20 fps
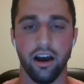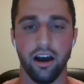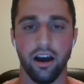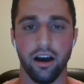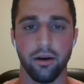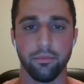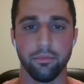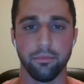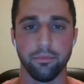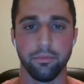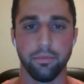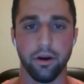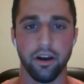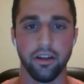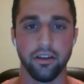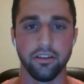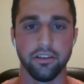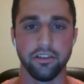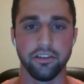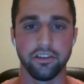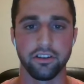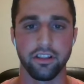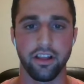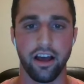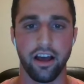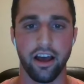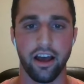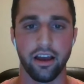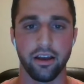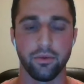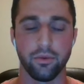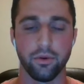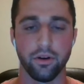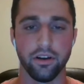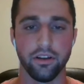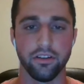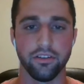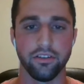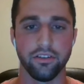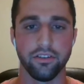But July
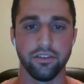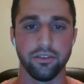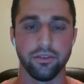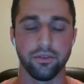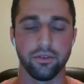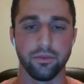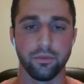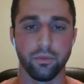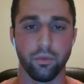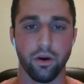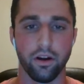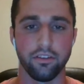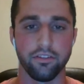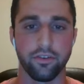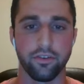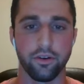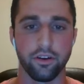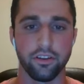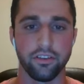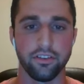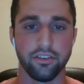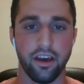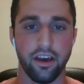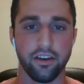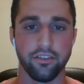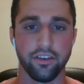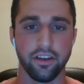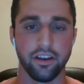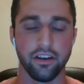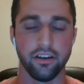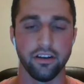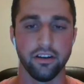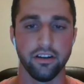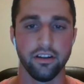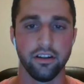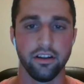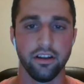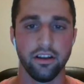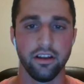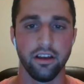was 147,
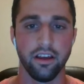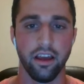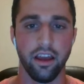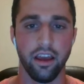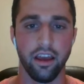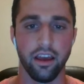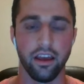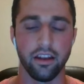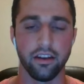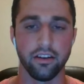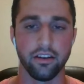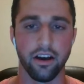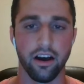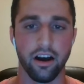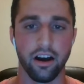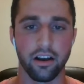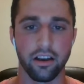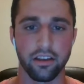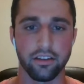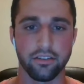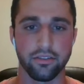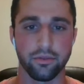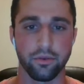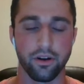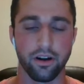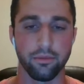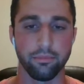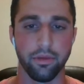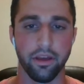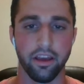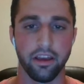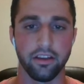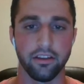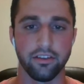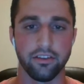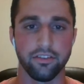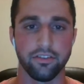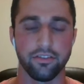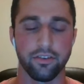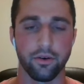and August we're on
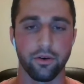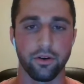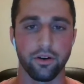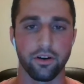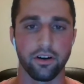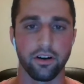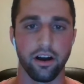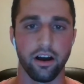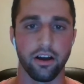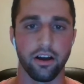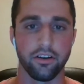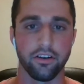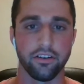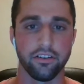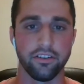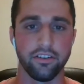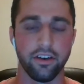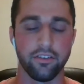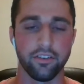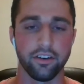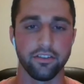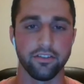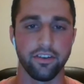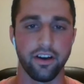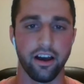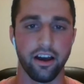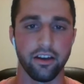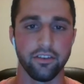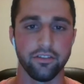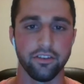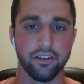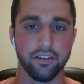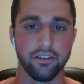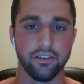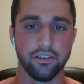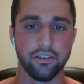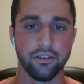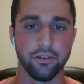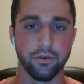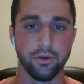pace for 175 to
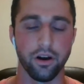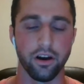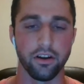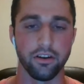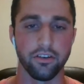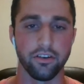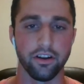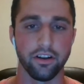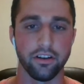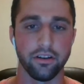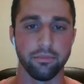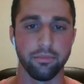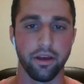200,